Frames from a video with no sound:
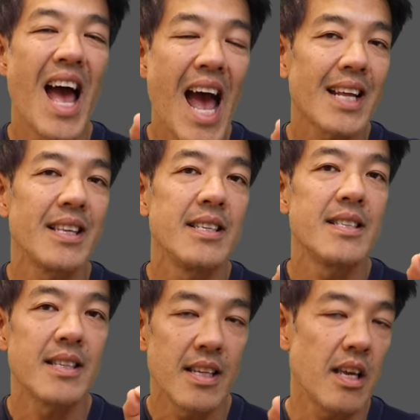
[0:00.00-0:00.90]
acne
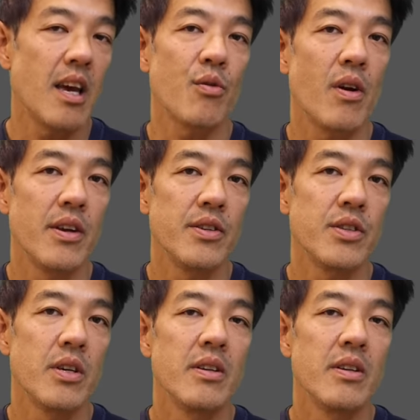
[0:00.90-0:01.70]
skincare range